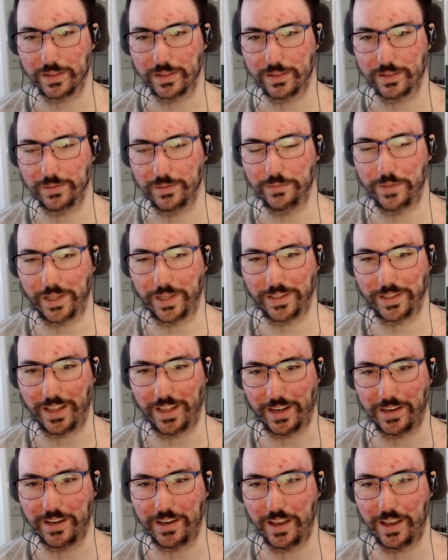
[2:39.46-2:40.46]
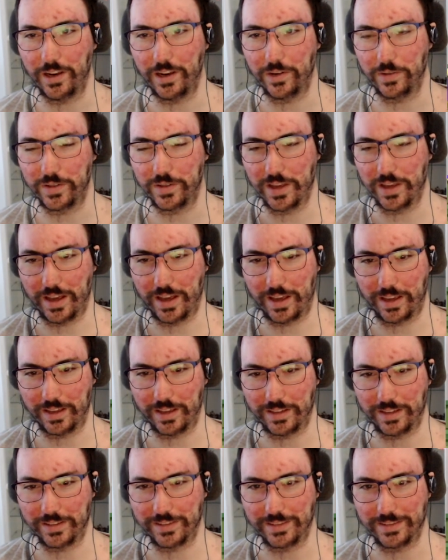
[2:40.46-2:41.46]
But that yellow guy,
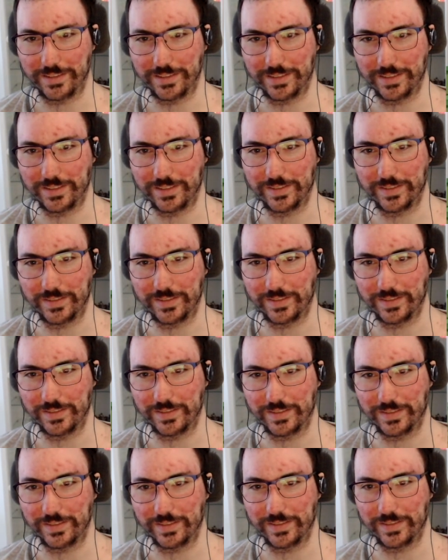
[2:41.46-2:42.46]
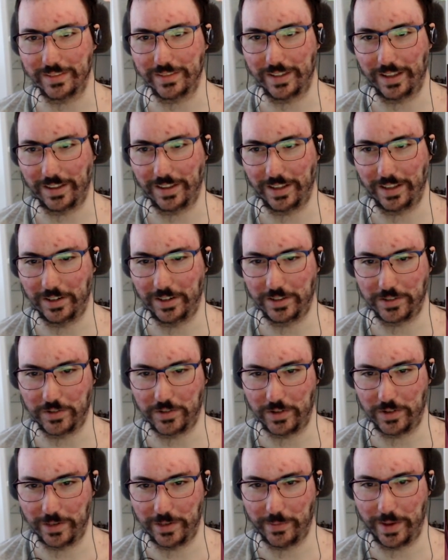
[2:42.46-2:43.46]
I think looks
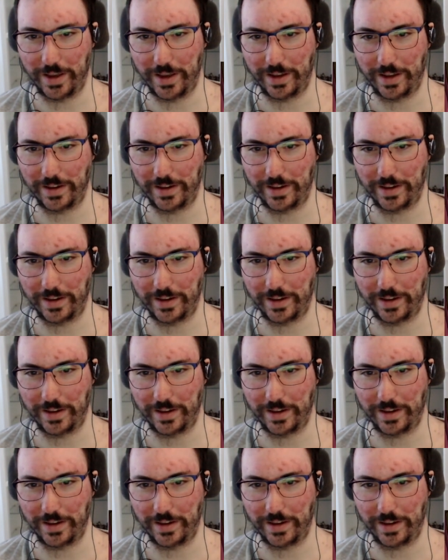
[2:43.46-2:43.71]
really bad.